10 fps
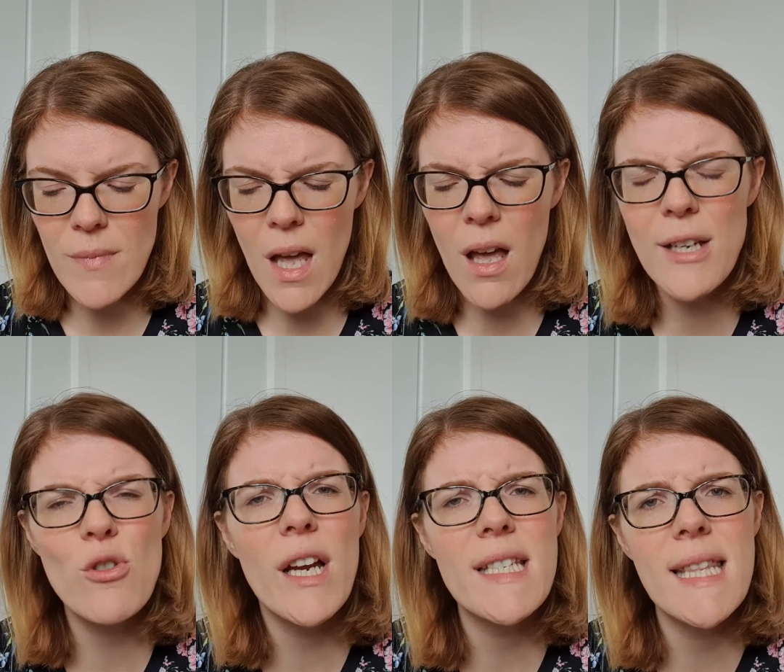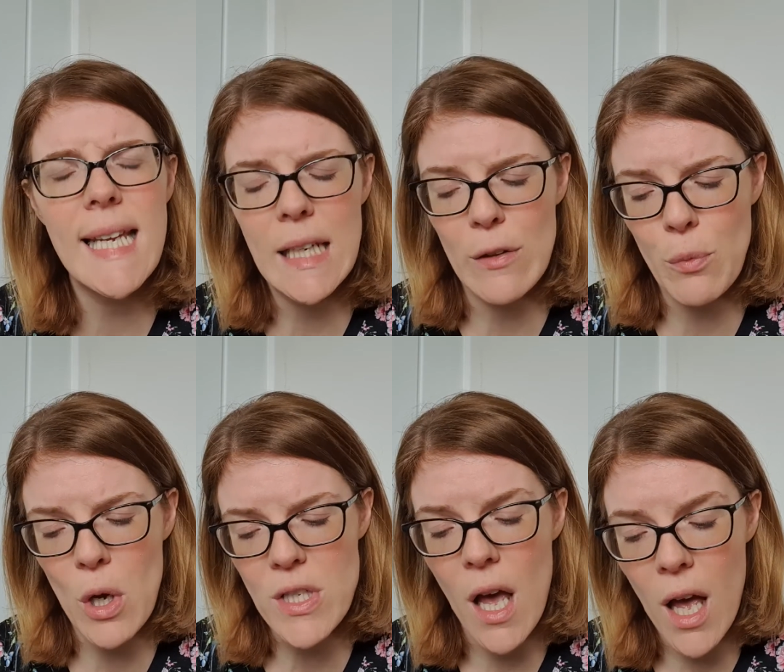I tried to think of
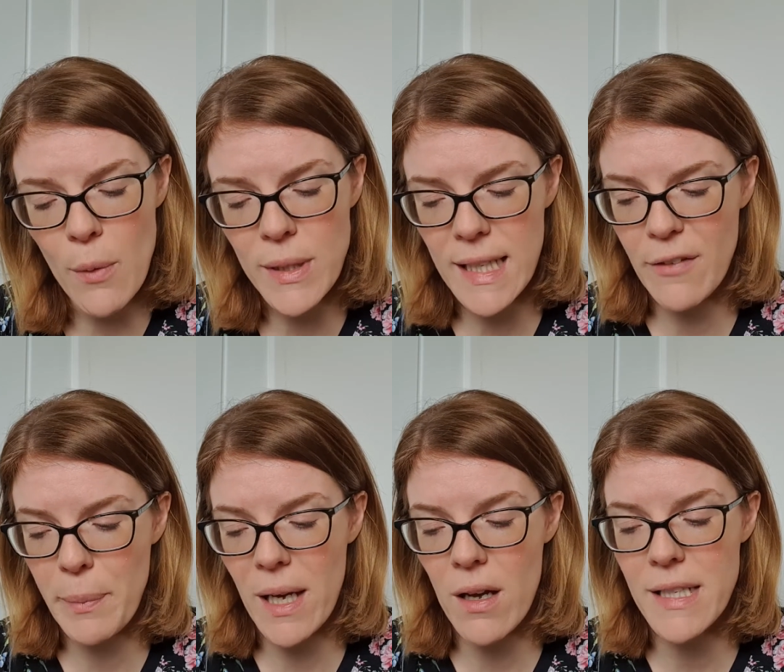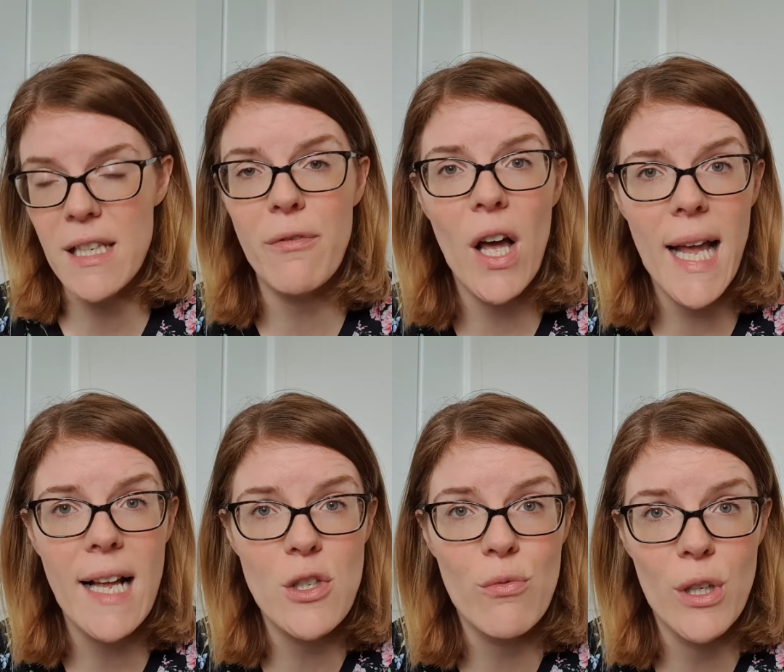what I would leave behind if I
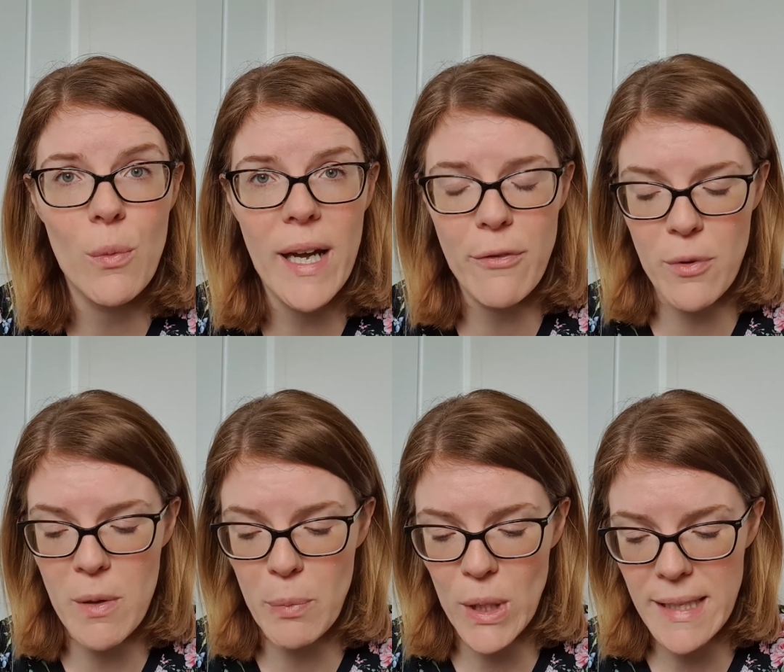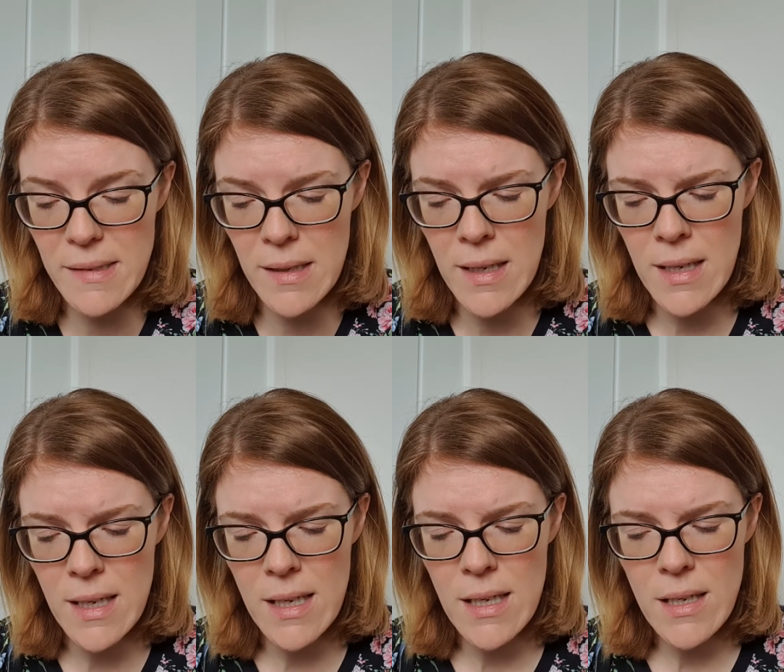had to run away from the bullies,
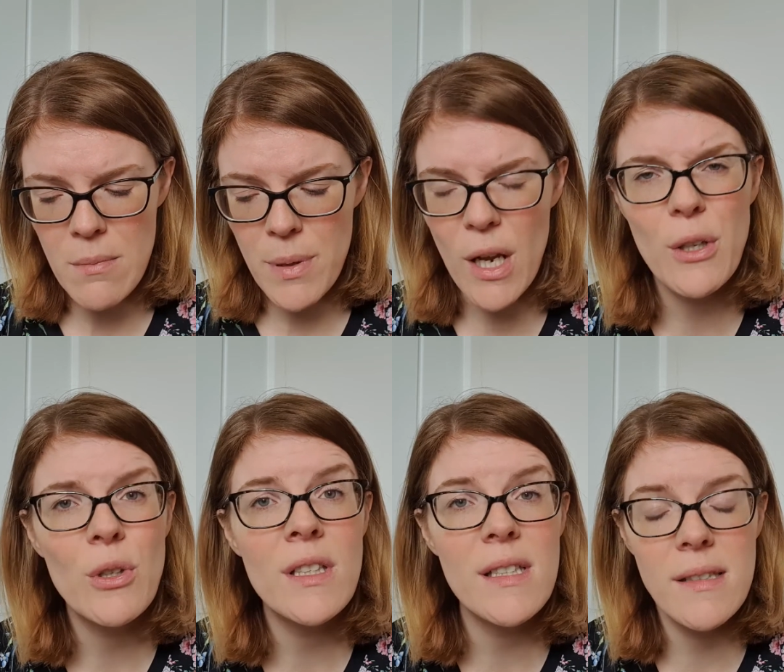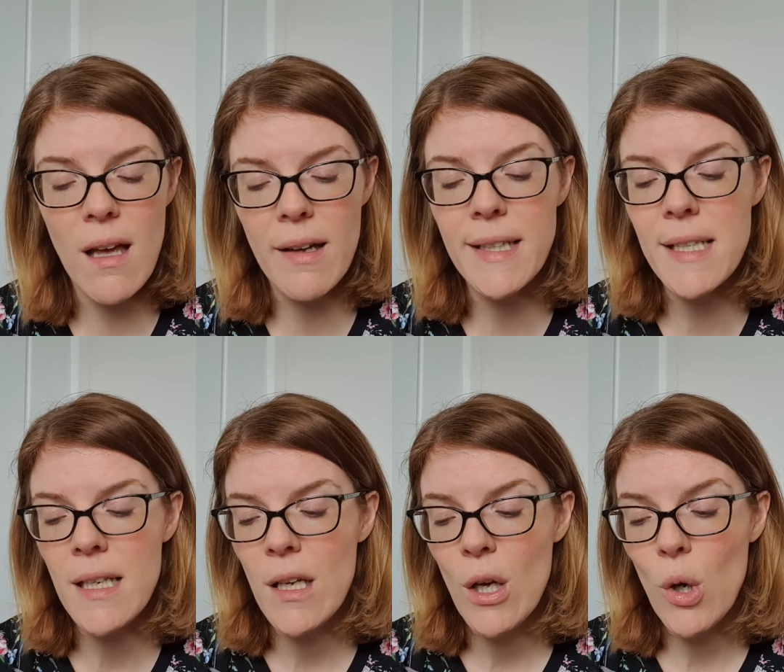but I couldn't decide.
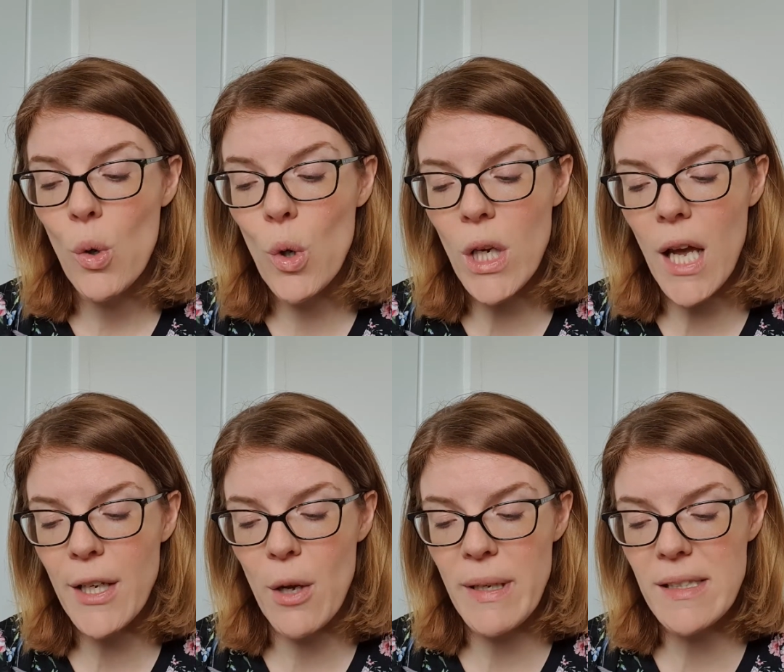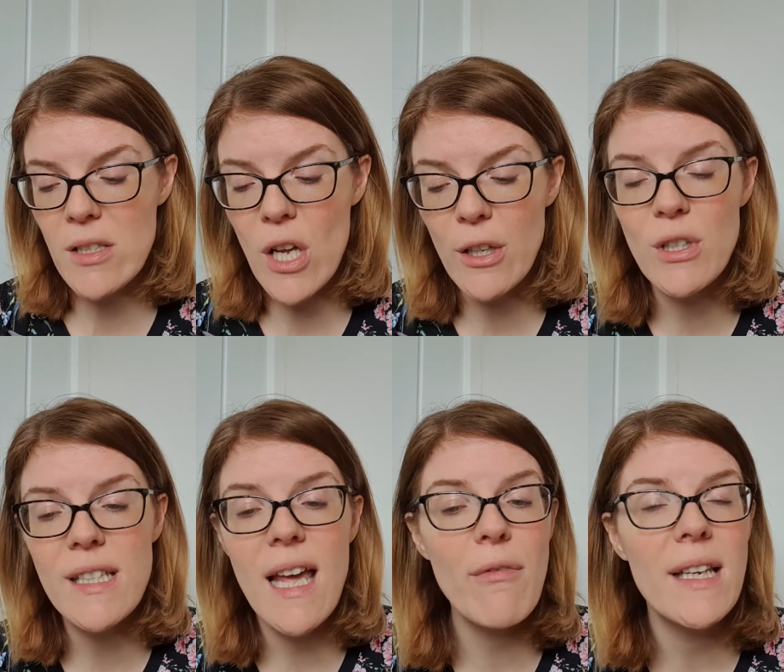All I know is that I could
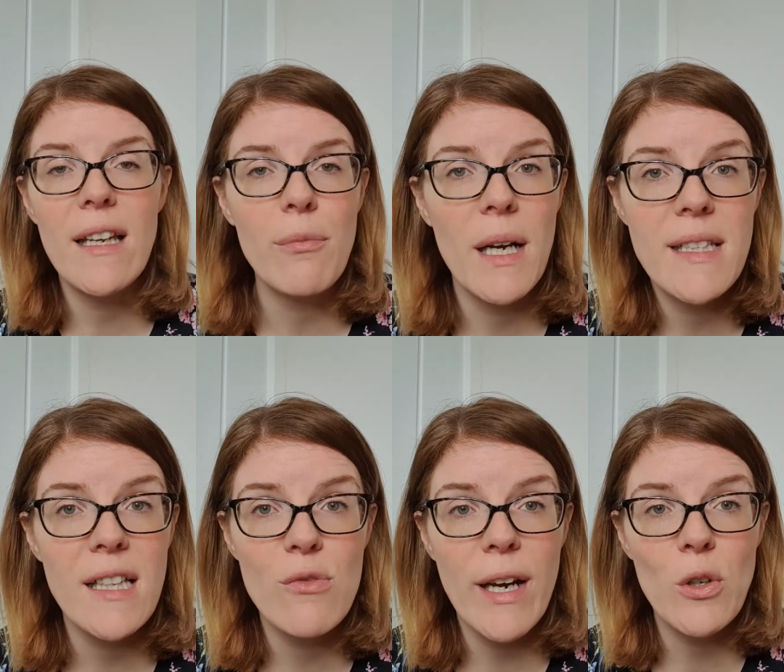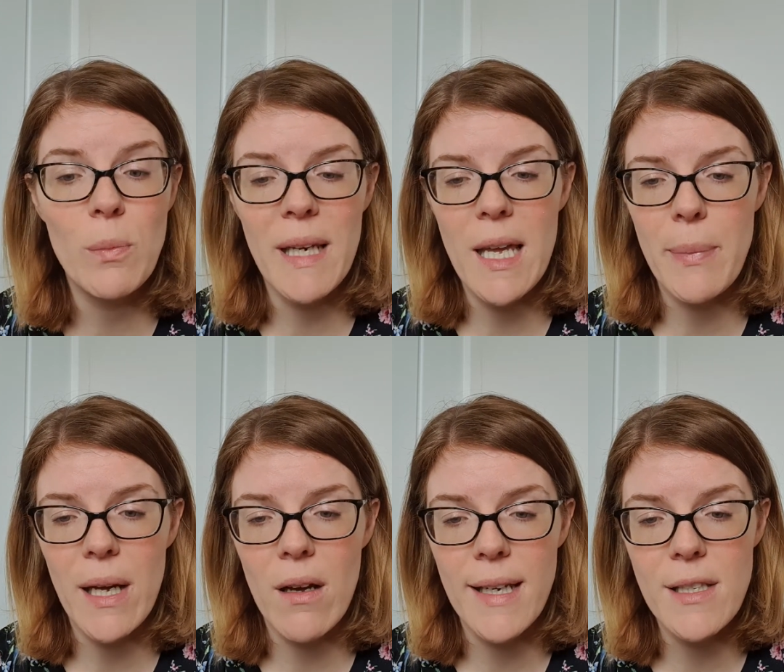never leave my dad's record player
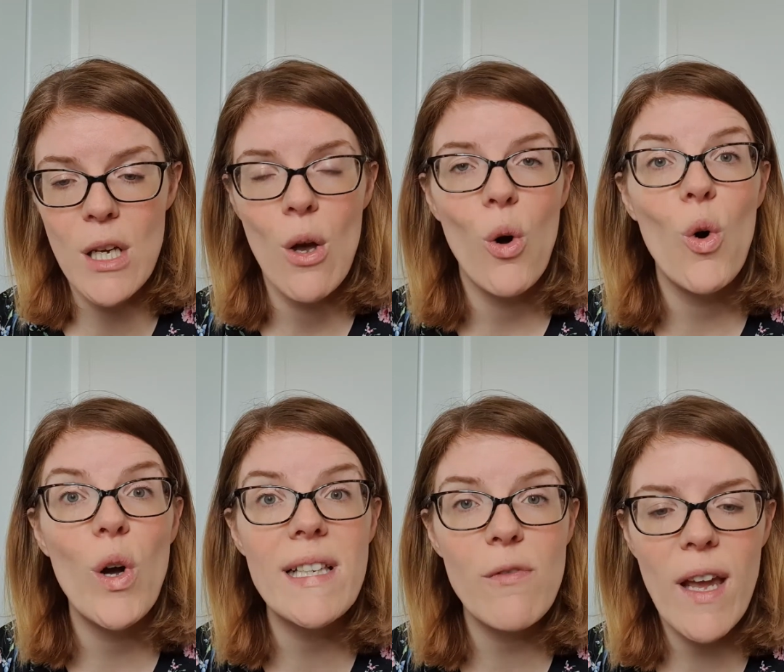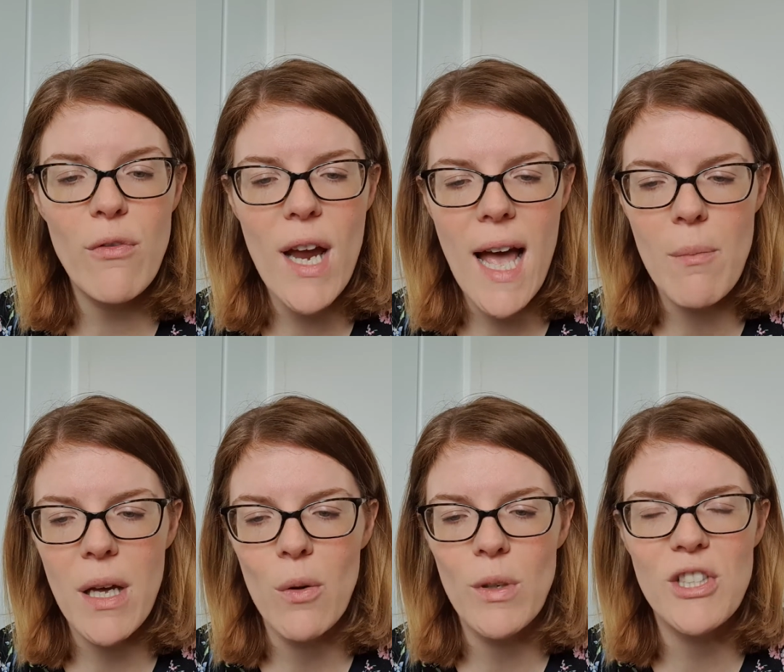behind, or his favourite
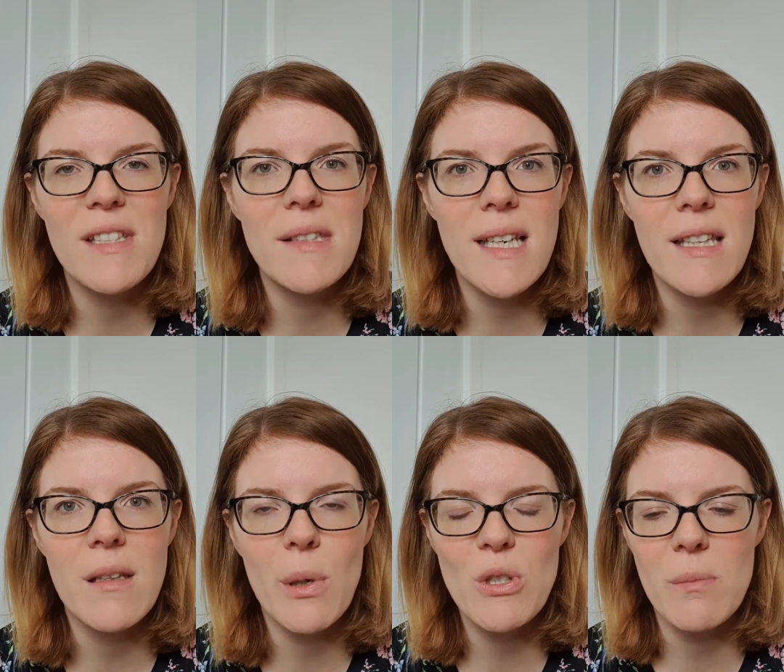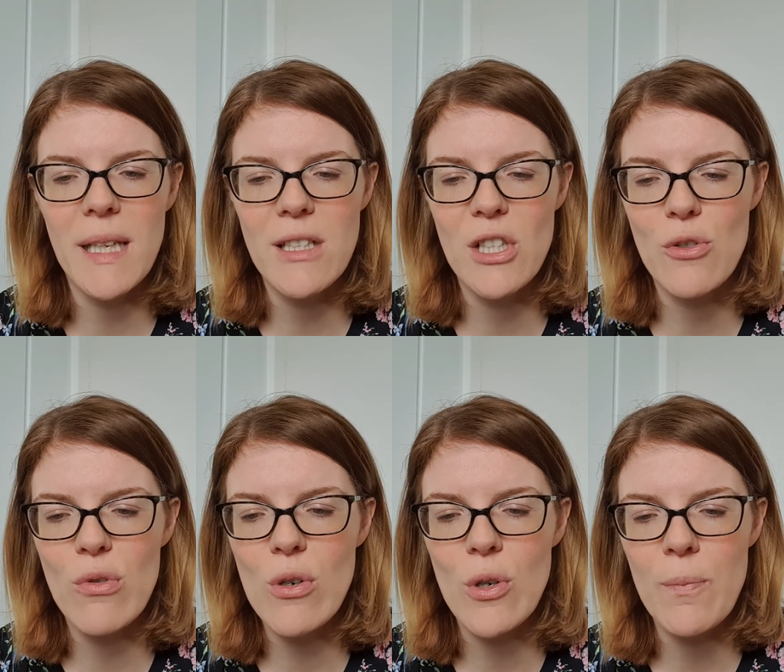hammer, which is still in the bottom kitchen
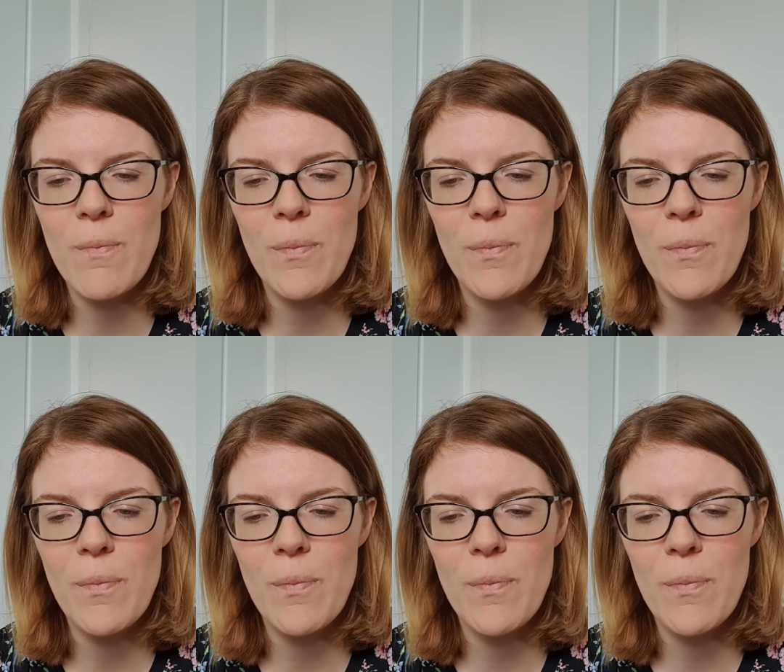drawer.